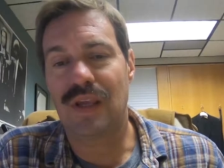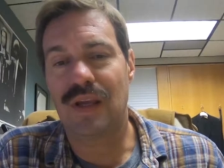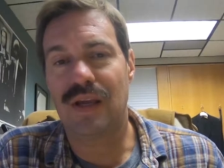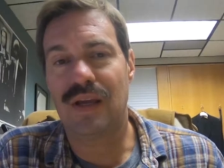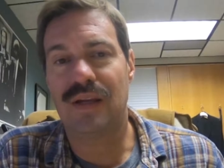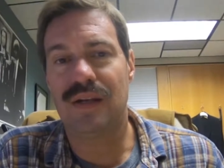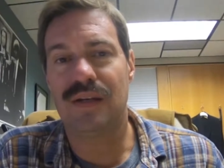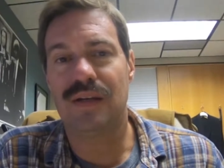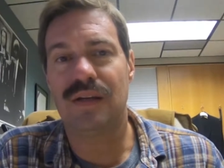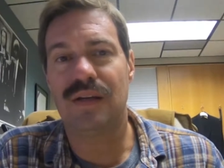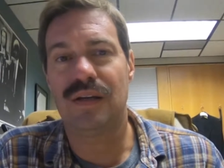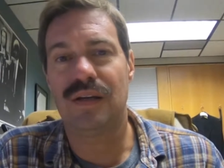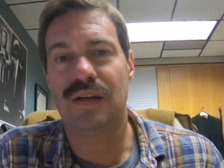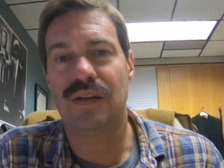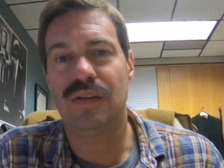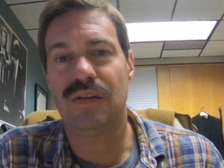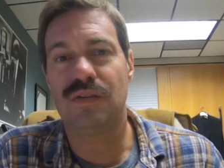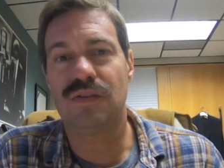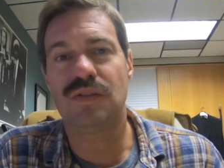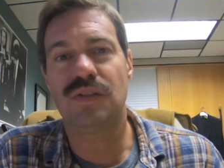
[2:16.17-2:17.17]
And
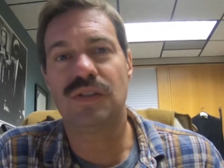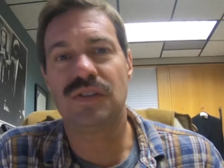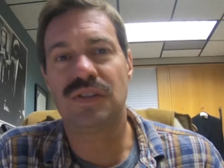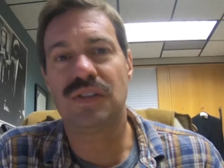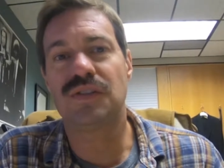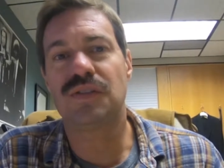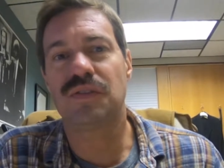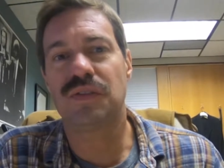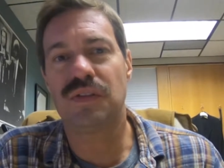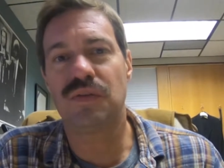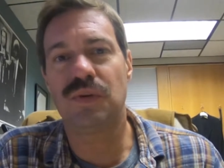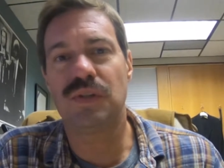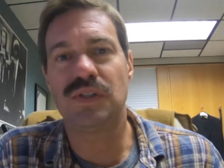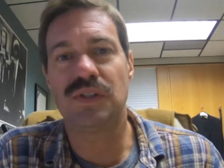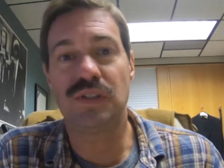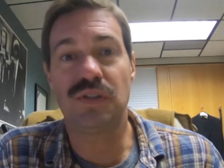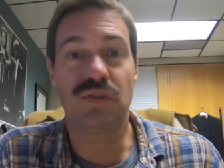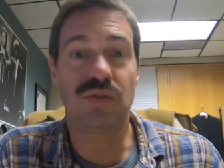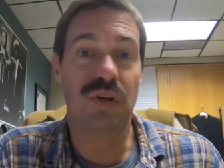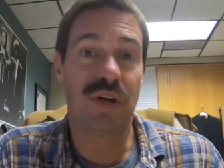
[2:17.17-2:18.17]
those are essentially what
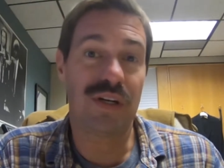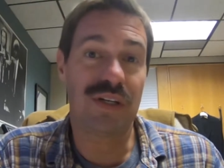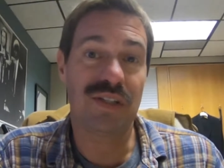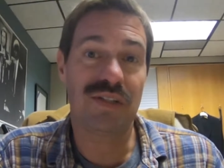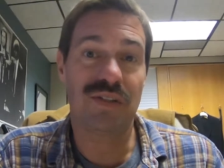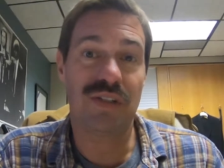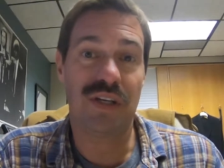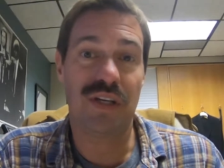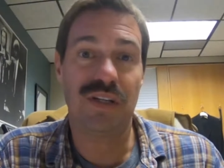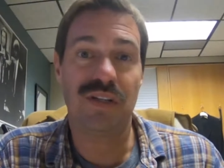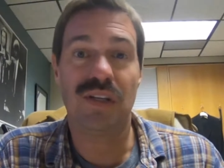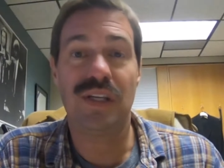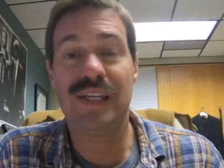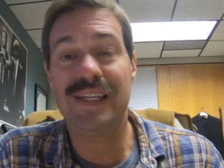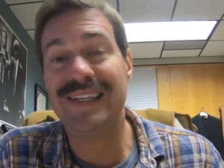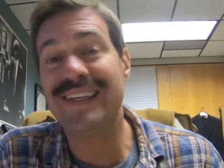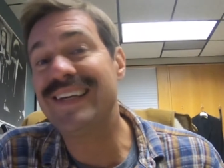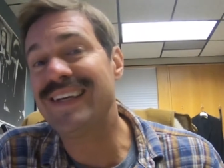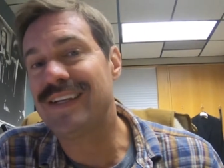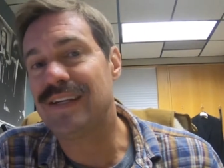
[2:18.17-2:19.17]
she's trying to say he
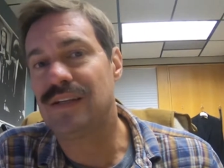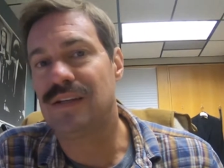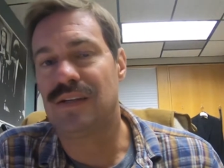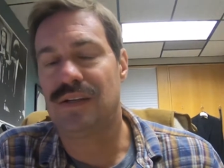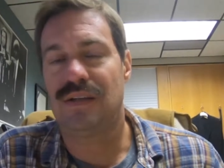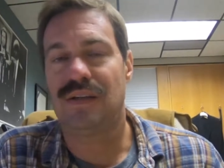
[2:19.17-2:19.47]
did.